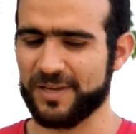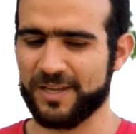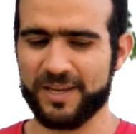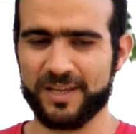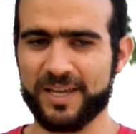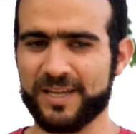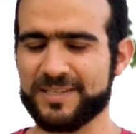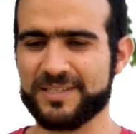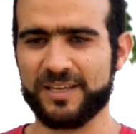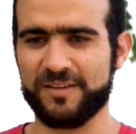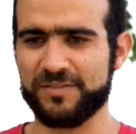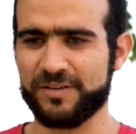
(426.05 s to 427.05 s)
and I can't
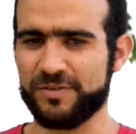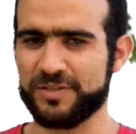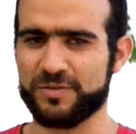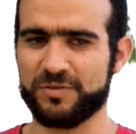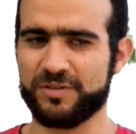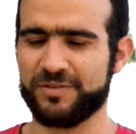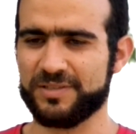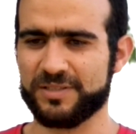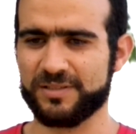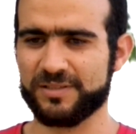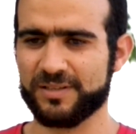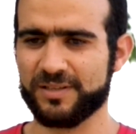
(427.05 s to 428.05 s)
say if there is or there
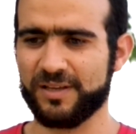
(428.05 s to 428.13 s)
isn't.